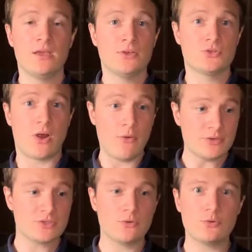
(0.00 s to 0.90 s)
So our
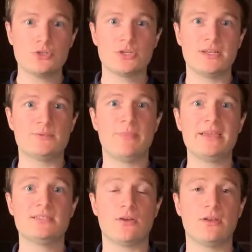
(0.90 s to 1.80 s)
solution is
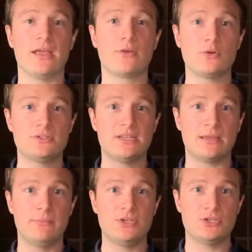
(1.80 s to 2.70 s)
based on the acoustic
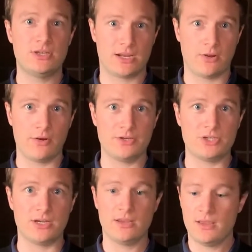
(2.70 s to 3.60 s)
emission
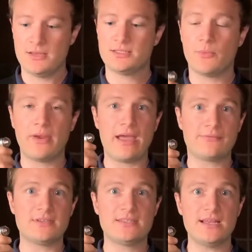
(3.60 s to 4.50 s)
technology. So we have
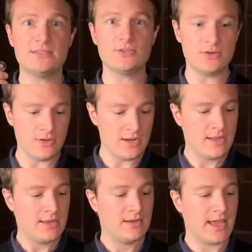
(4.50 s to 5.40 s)
the sensor,
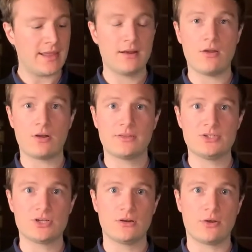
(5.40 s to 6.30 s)
the analog
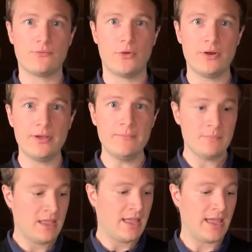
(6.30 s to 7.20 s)
digital converter
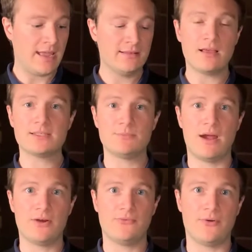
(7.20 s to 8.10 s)
and a
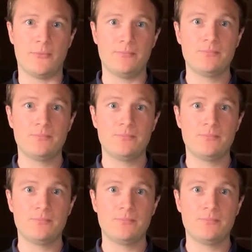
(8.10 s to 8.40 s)
smartphone.